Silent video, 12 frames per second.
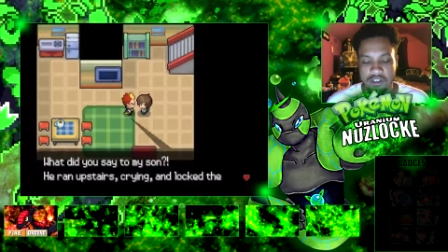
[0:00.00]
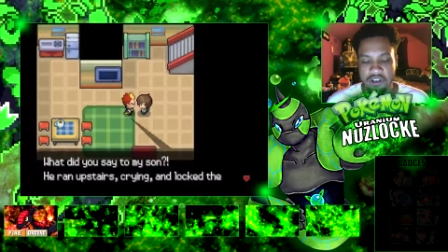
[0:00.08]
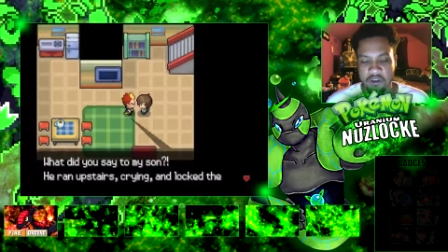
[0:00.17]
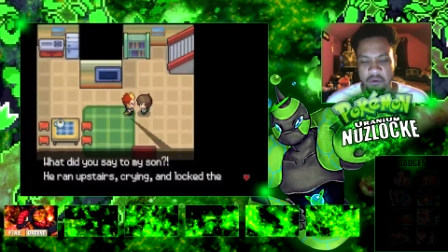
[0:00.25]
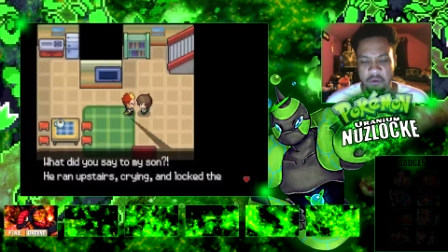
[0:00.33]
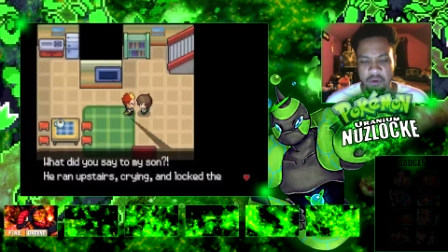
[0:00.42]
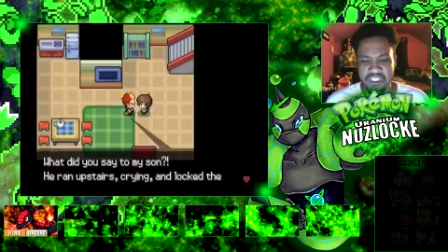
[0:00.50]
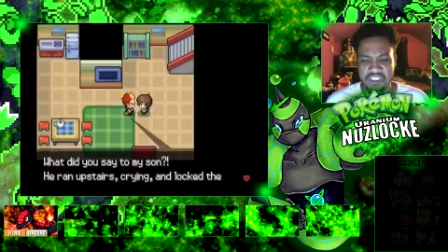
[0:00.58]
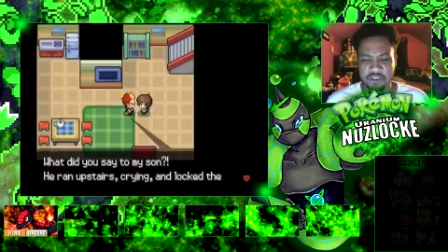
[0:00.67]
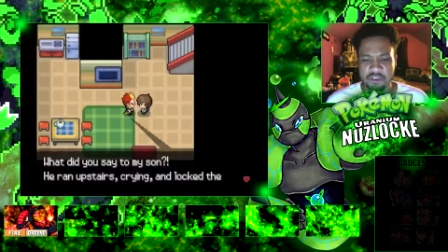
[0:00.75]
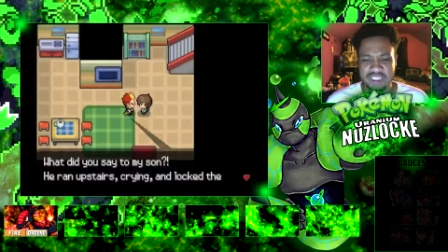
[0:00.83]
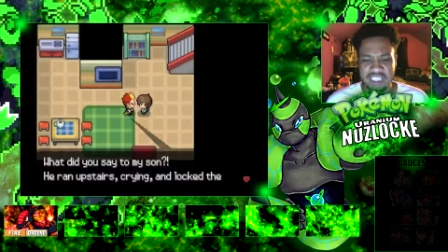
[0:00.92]
What did
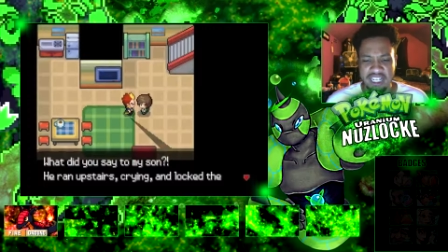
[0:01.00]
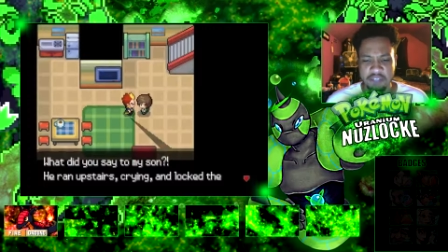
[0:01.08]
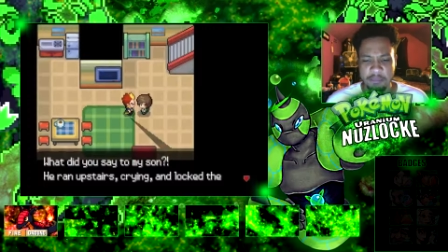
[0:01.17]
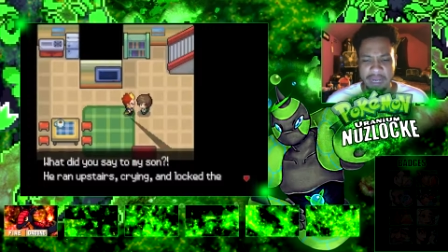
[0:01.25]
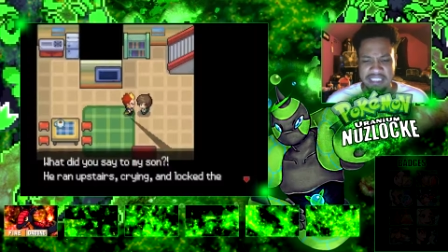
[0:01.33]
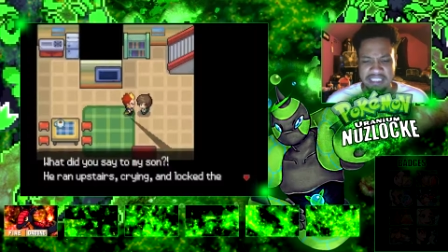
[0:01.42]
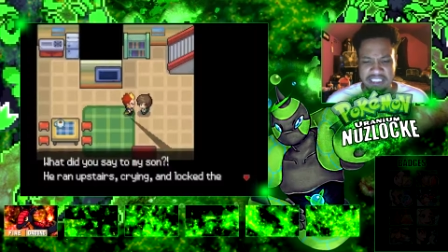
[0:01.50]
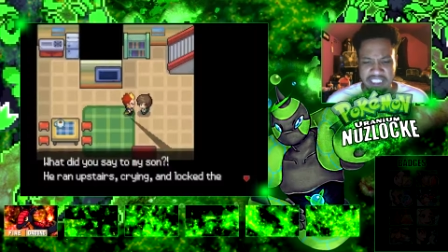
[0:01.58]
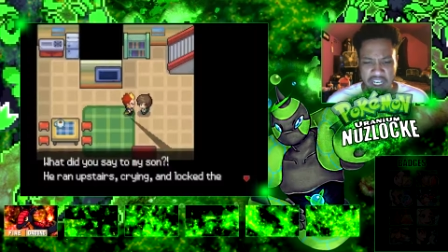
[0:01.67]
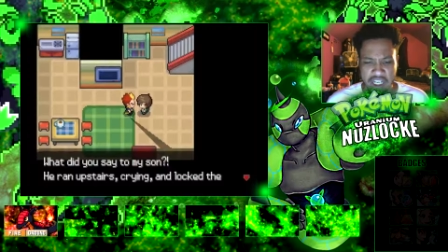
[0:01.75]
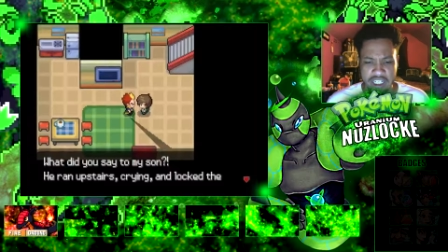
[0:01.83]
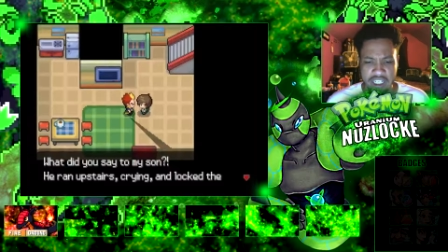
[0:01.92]
you say to my
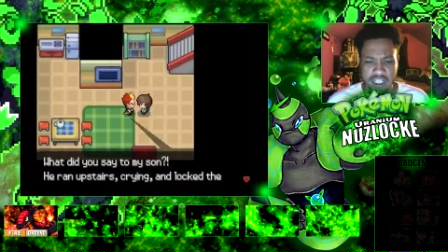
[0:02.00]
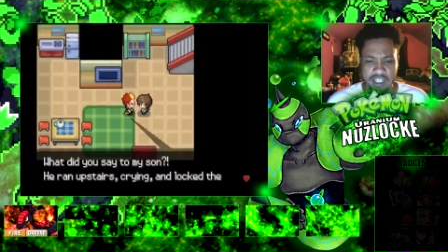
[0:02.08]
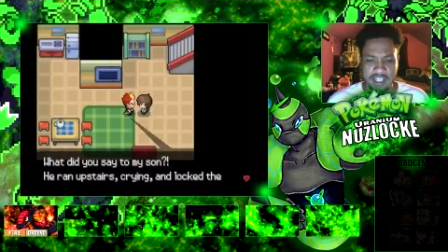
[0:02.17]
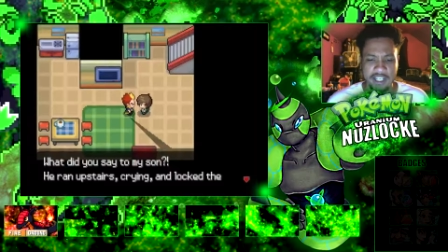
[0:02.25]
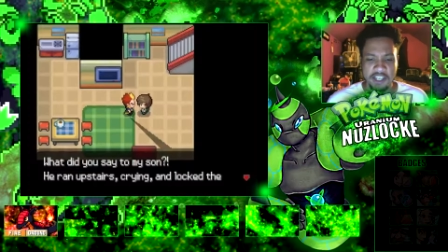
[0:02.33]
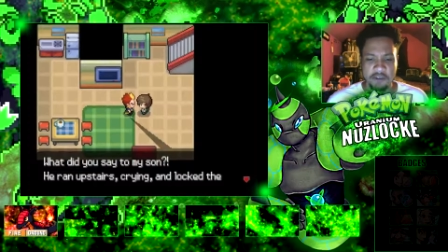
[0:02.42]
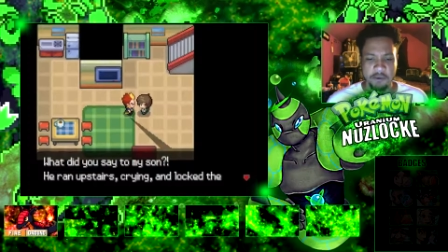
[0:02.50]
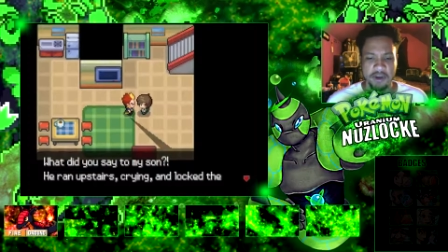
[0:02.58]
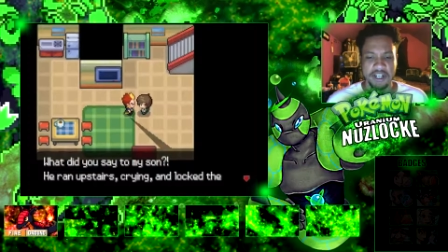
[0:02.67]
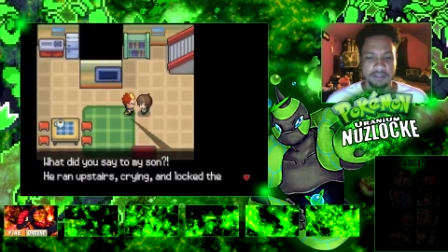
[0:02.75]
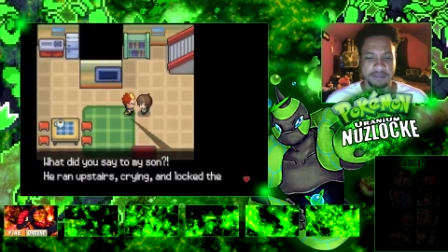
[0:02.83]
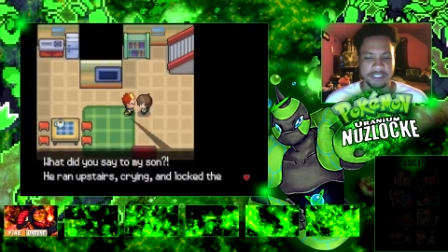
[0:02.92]
son? He ran
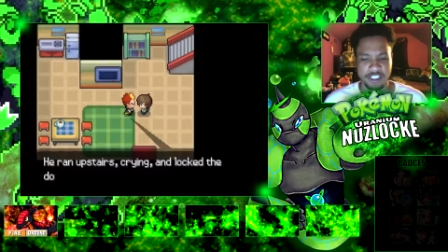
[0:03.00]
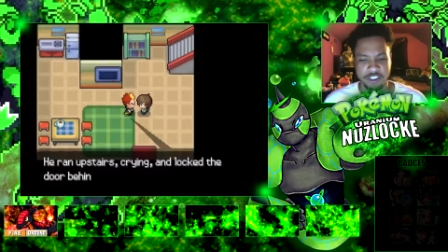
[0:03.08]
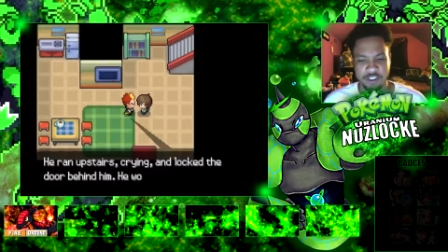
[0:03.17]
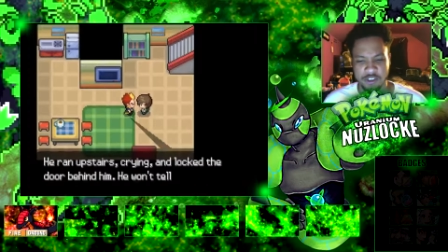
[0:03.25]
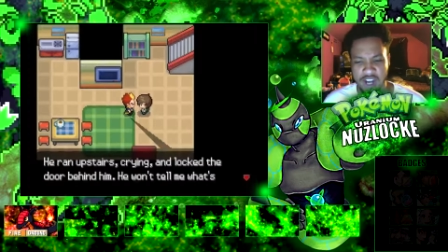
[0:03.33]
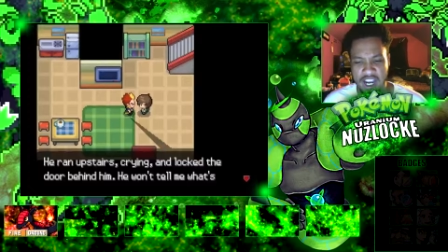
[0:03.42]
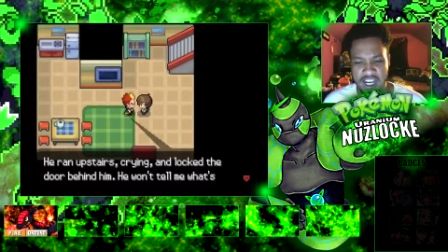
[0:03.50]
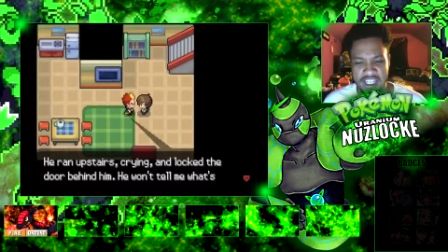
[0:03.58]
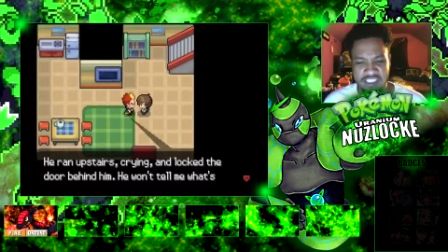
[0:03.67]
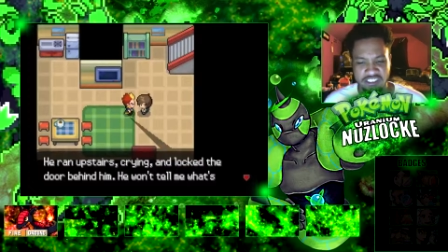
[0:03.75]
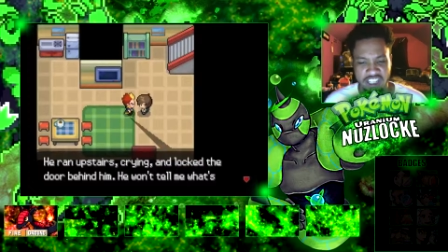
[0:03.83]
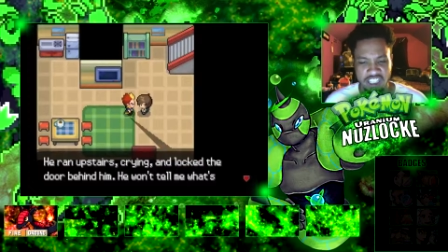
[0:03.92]
upstairs crying
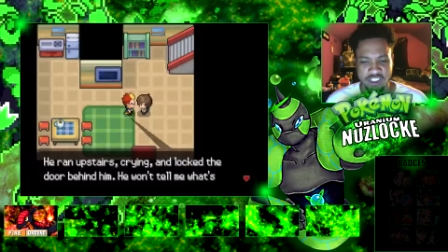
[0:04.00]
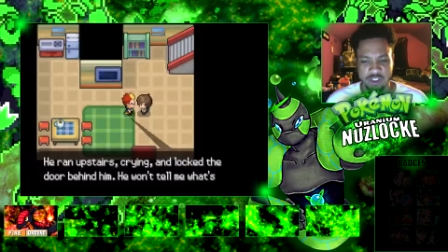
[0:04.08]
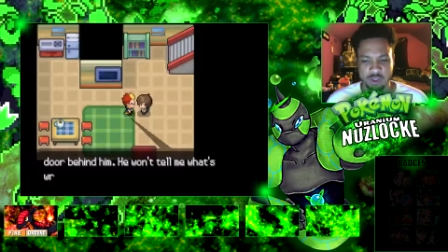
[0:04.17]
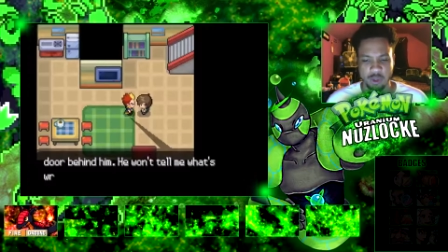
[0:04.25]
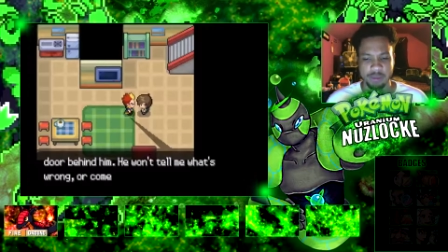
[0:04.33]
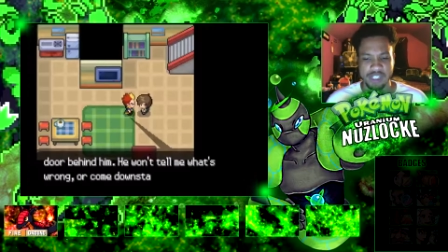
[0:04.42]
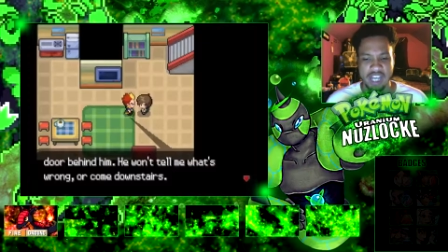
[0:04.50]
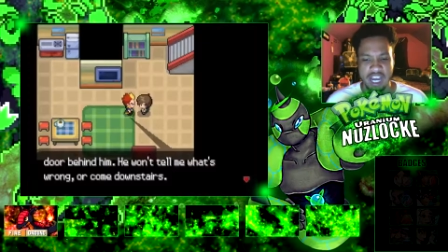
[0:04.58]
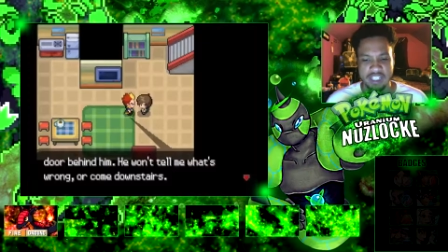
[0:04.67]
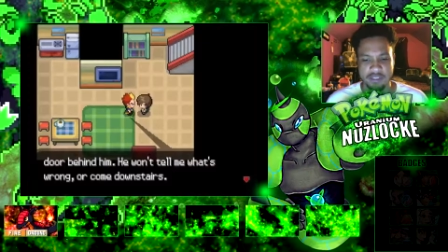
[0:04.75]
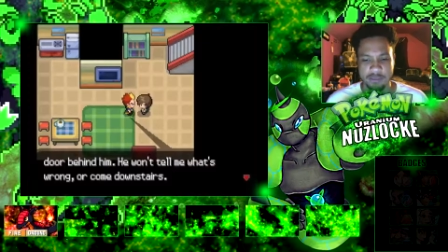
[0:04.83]
and locked the door behind him.